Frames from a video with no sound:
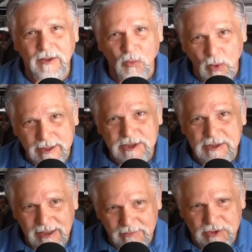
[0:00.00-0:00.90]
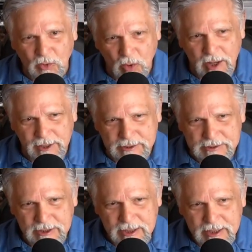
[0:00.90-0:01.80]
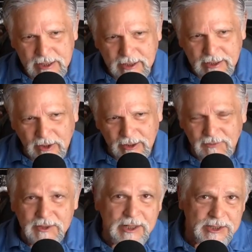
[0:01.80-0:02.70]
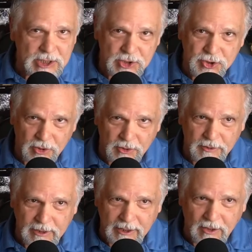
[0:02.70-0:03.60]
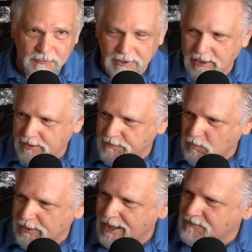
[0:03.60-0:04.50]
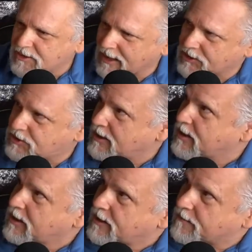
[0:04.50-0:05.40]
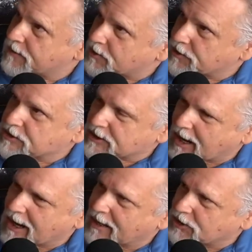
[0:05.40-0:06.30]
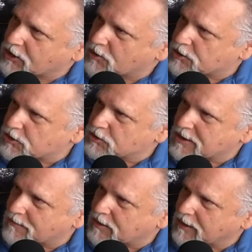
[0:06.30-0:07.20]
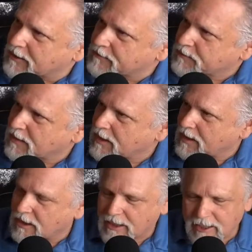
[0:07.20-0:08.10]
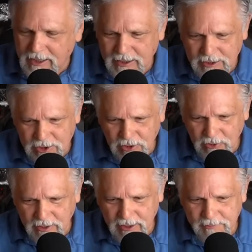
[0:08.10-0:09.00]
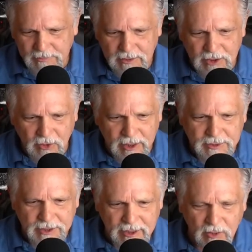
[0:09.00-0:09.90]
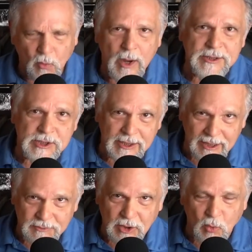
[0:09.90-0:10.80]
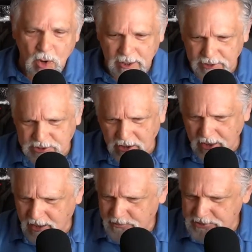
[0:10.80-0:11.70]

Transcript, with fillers: Wet Sleeves Aquatics. You know, even in a t shirt, I often, uh, when you have tanks that are this high and you go to do something, uh, you're, uh, you're in the Wet Sleeves Aquatics Club.